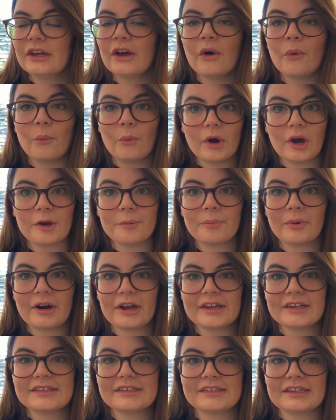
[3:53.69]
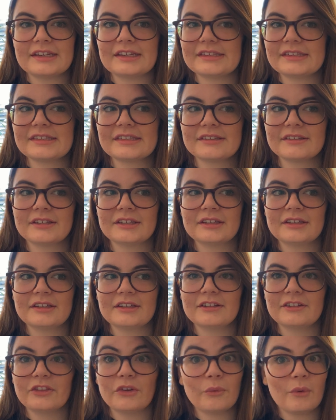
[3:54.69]
WordPress is
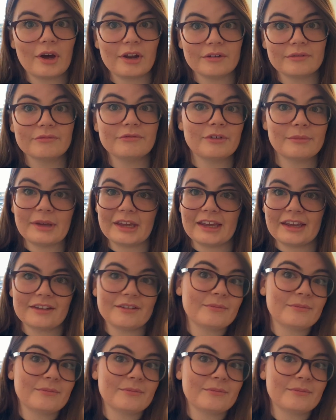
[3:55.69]
the one for me.